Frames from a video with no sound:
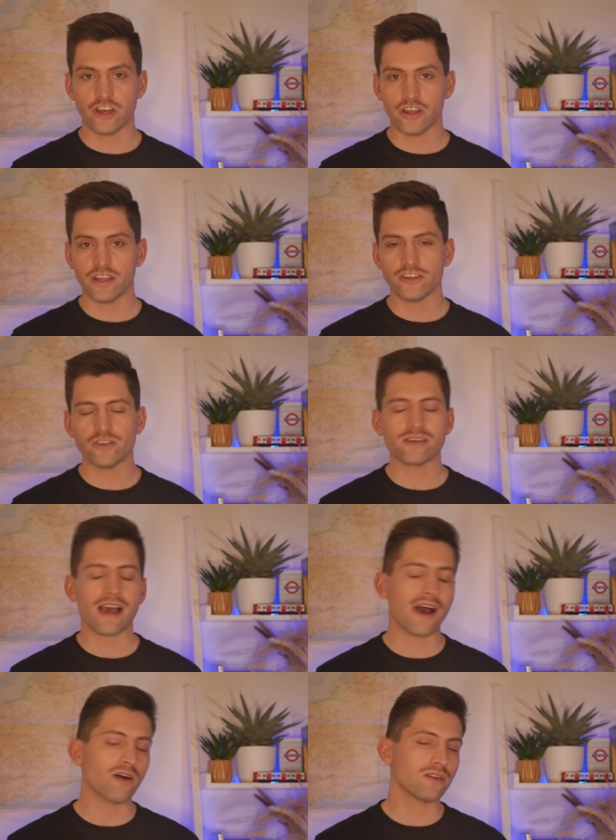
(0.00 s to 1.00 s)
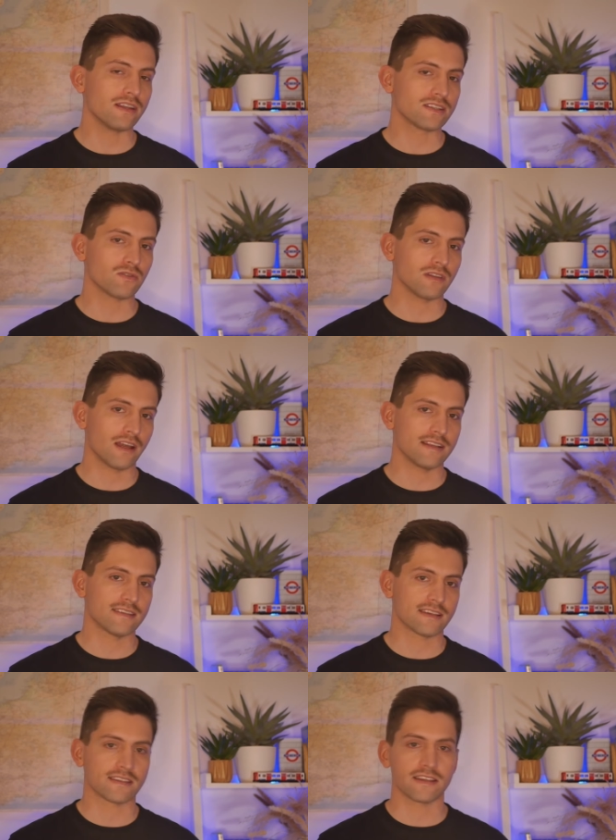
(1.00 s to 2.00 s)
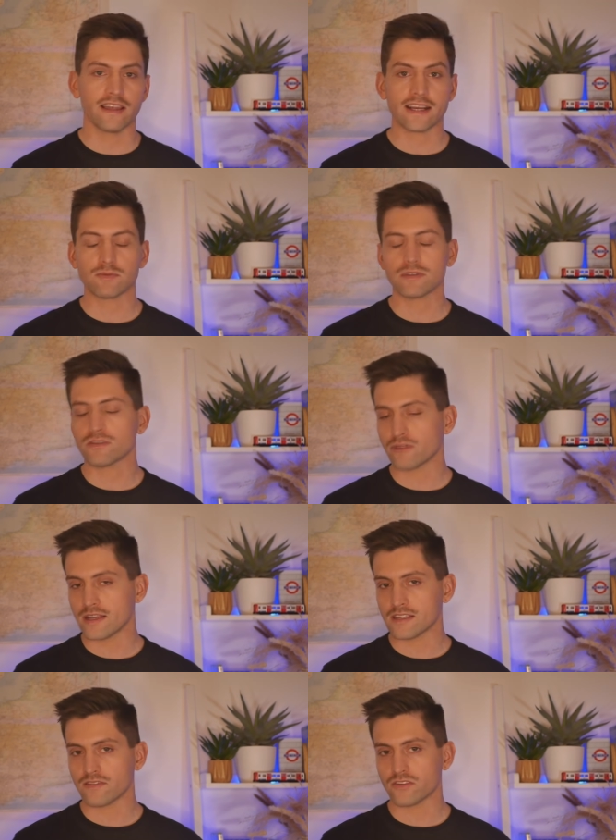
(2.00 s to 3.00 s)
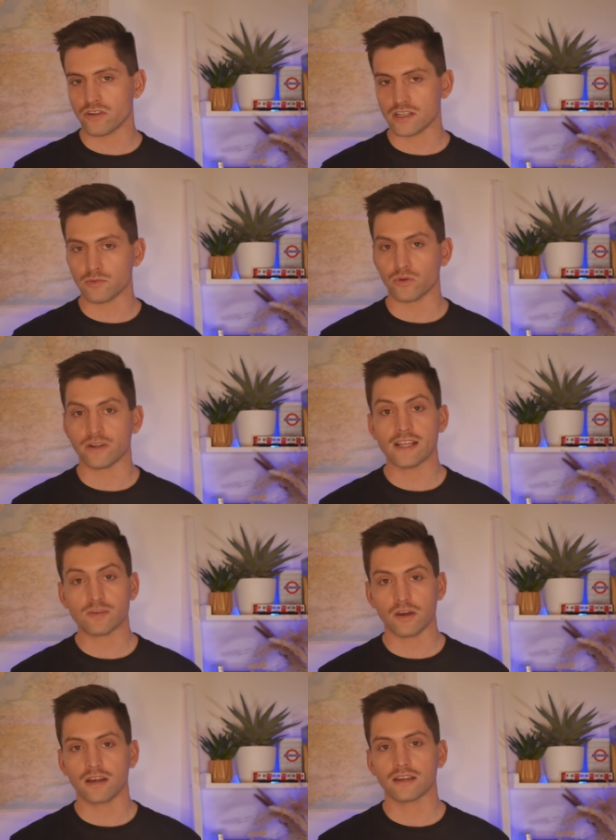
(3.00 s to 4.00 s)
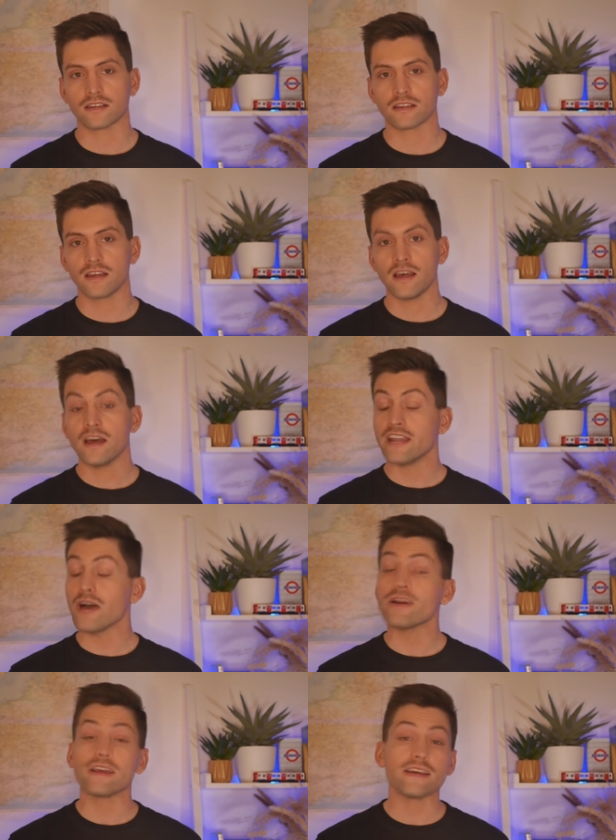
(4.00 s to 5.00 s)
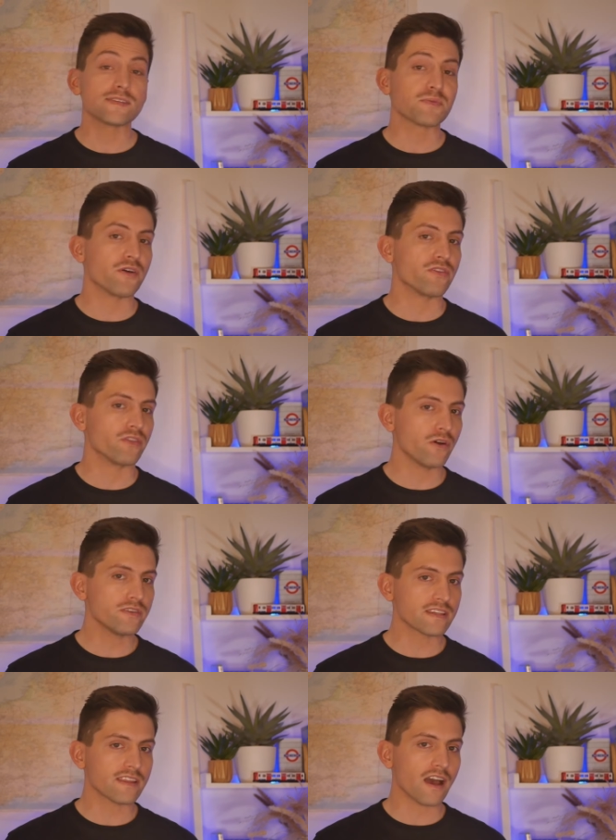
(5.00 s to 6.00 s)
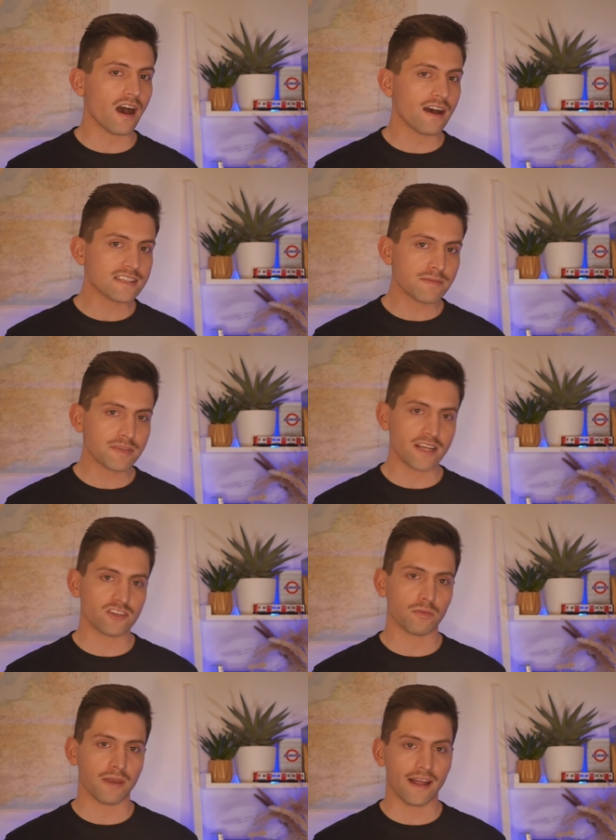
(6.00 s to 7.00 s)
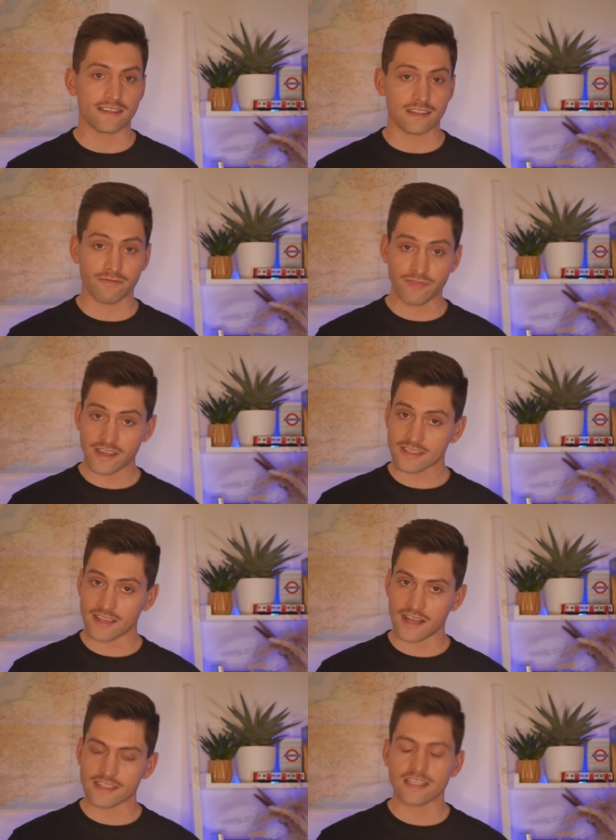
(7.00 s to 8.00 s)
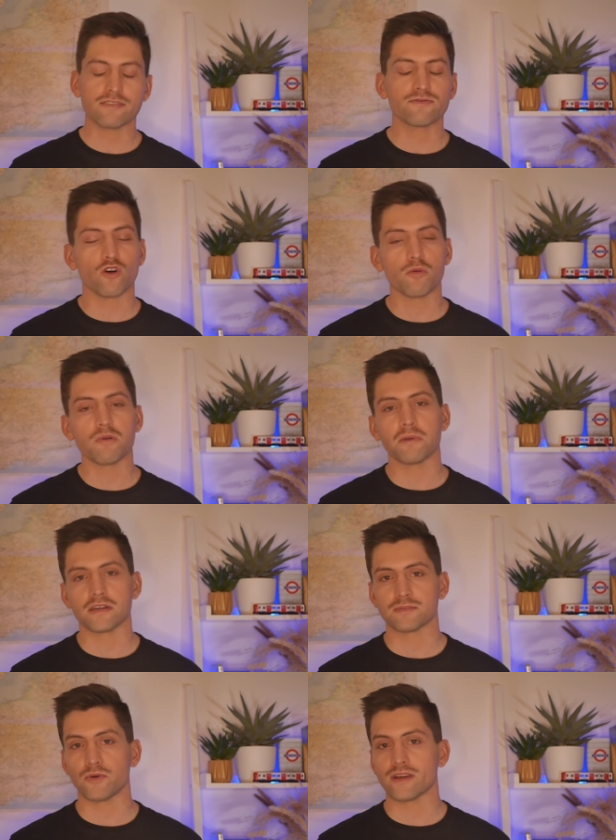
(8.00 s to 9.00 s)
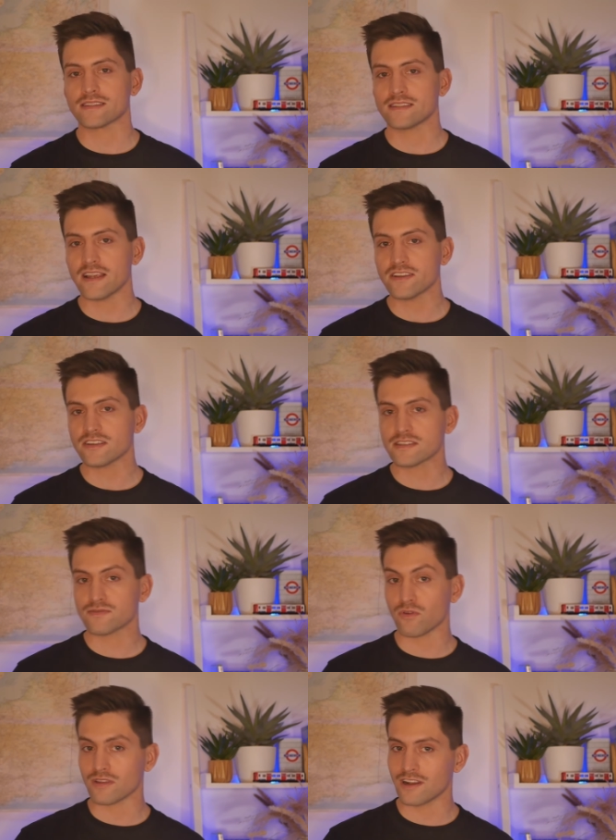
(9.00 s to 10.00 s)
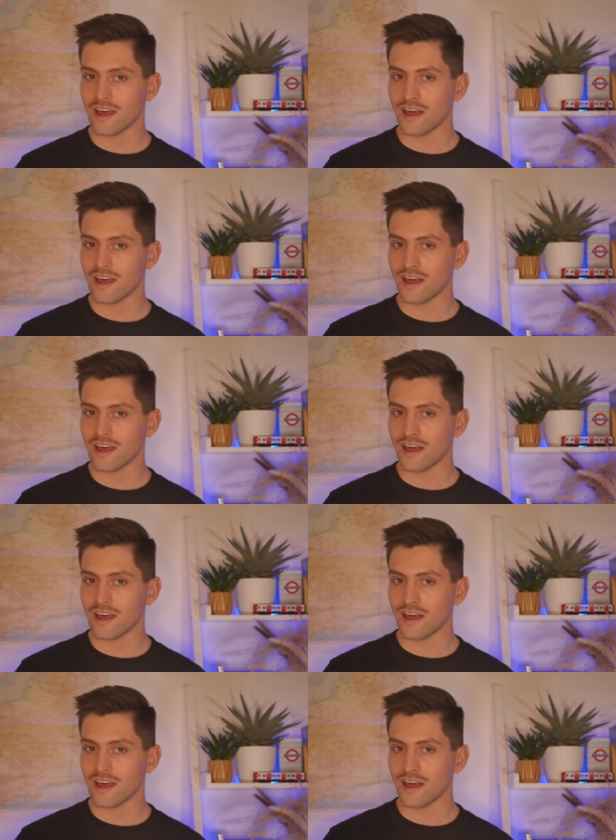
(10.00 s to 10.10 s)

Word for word: journey due to how little Line 6 connects with the rest of the transport network. Now, it is worth noting there are some potential plans to fix that in the form of possible extensions for the